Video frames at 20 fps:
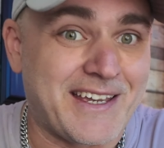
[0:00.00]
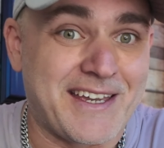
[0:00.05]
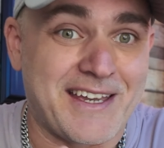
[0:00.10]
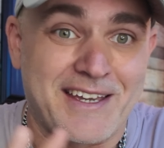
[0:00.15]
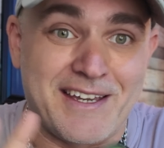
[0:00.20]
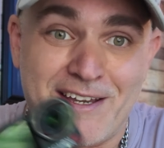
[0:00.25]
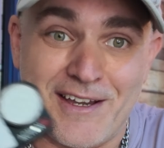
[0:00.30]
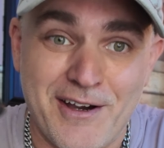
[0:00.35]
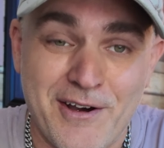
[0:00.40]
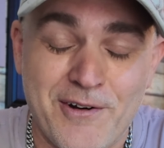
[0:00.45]

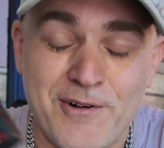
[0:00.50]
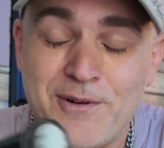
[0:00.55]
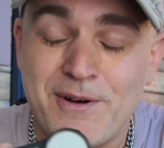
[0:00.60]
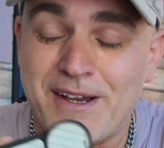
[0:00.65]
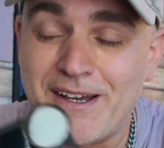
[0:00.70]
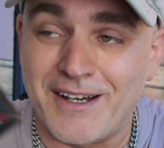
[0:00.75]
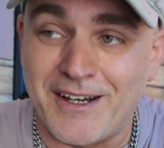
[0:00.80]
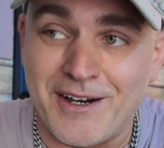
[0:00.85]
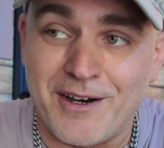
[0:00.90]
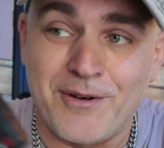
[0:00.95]
can go
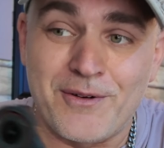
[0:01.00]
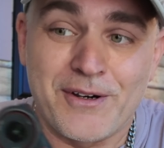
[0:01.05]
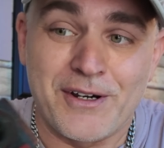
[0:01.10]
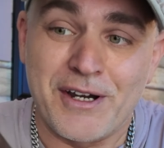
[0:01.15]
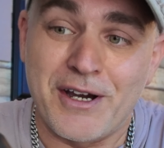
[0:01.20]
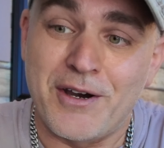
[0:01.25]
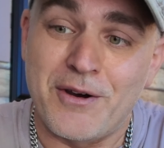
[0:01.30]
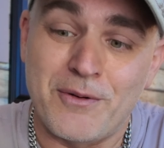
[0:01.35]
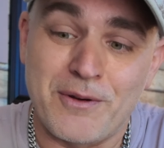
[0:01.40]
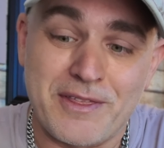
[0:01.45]
and go and
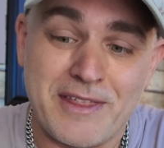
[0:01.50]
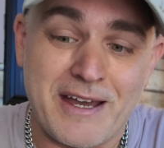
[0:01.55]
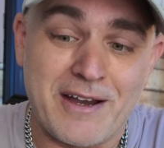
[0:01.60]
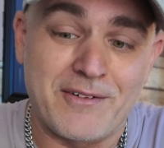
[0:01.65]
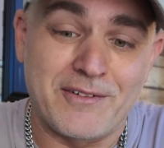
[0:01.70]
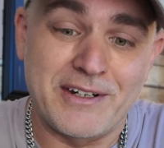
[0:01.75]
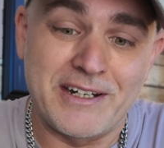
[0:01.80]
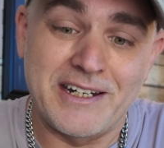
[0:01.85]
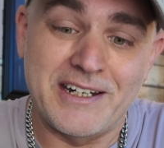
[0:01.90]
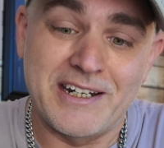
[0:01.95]
go
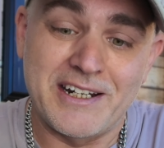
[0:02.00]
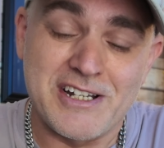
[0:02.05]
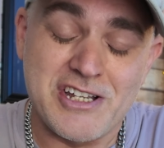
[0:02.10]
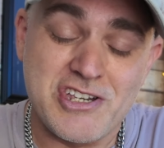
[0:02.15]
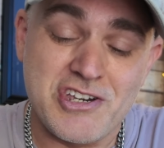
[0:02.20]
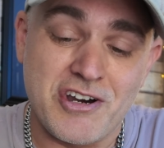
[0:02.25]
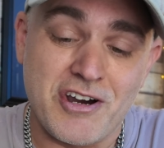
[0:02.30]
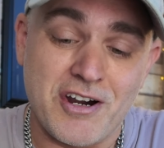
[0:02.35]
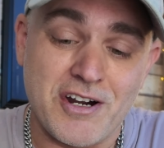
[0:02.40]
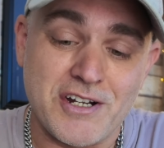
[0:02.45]
without needing a
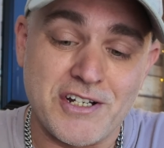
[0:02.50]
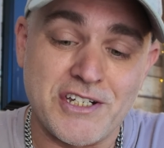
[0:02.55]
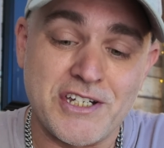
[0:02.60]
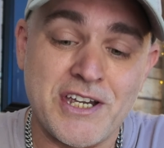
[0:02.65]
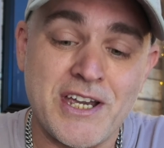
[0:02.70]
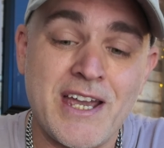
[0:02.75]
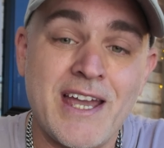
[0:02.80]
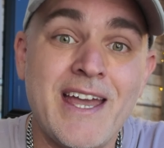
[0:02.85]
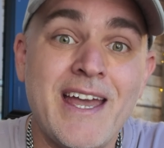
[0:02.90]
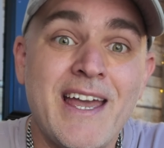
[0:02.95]
charge.